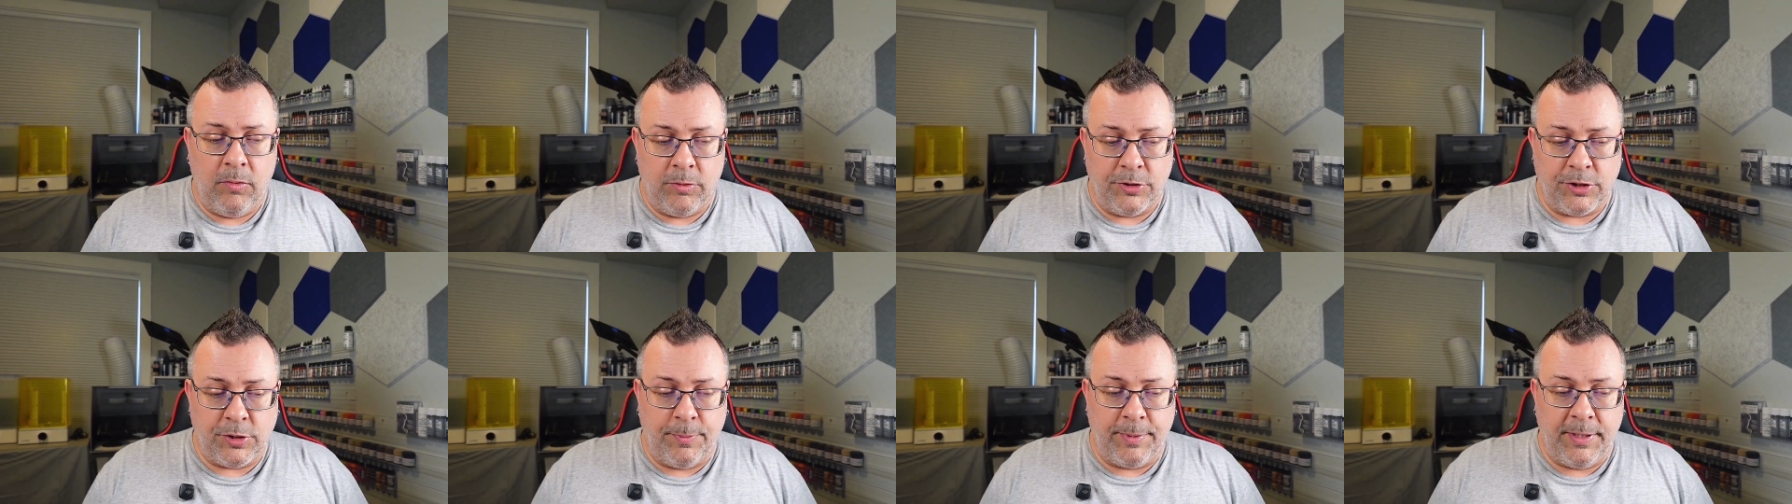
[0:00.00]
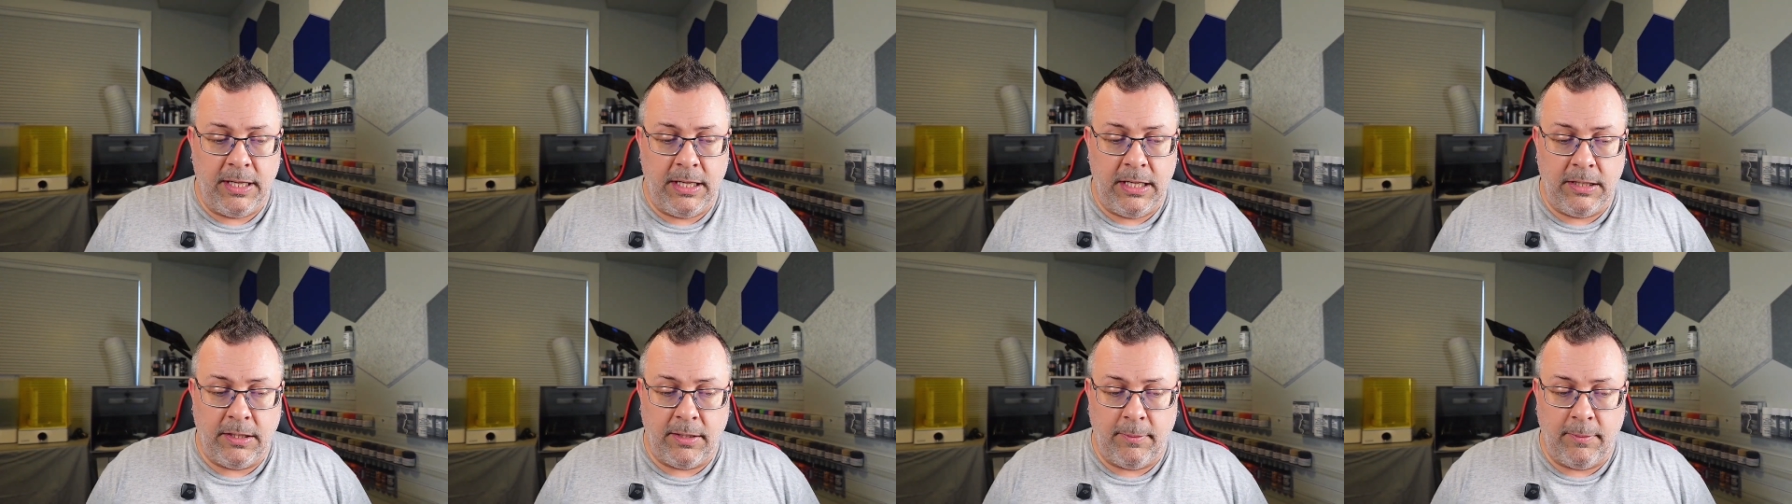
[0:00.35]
which will be